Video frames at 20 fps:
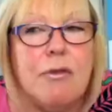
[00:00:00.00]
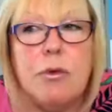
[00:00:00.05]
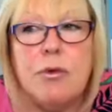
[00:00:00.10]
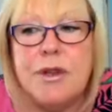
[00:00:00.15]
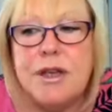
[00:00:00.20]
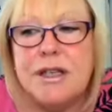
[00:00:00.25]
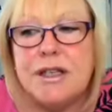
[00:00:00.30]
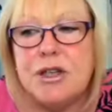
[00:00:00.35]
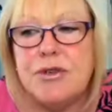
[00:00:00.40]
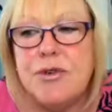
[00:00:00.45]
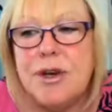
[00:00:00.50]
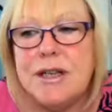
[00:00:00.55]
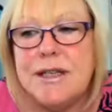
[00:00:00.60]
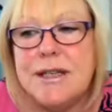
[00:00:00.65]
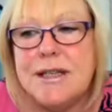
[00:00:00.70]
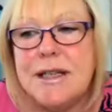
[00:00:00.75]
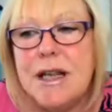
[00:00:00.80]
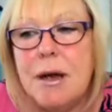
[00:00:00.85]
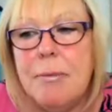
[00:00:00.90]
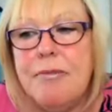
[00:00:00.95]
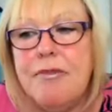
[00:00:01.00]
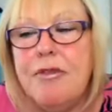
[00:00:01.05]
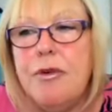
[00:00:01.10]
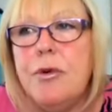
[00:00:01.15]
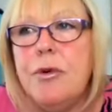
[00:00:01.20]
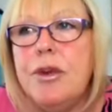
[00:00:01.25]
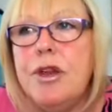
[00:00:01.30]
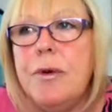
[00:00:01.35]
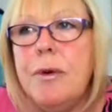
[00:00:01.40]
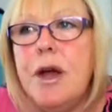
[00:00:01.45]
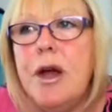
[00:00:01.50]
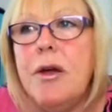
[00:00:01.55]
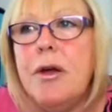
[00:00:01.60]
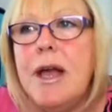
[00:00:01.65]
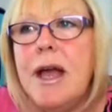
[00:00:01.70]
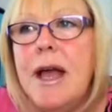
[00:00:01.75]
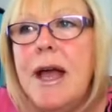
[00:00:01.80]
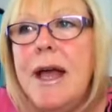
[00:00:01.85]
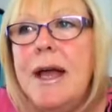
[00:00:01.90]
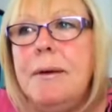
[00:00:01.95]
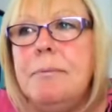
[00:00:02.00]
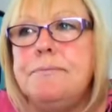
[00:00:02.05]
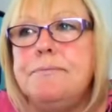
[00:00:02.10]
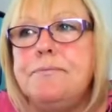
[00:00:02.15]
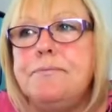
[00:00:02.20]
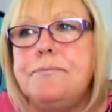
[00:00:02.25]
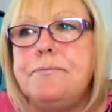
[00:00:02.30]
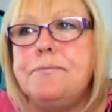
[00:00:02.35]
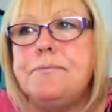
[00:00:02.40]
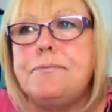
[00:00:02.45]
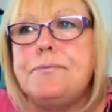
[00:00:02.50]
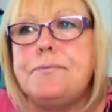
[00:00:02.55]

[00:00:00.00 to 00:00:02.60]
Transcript: will have all these addresses up for you, okay?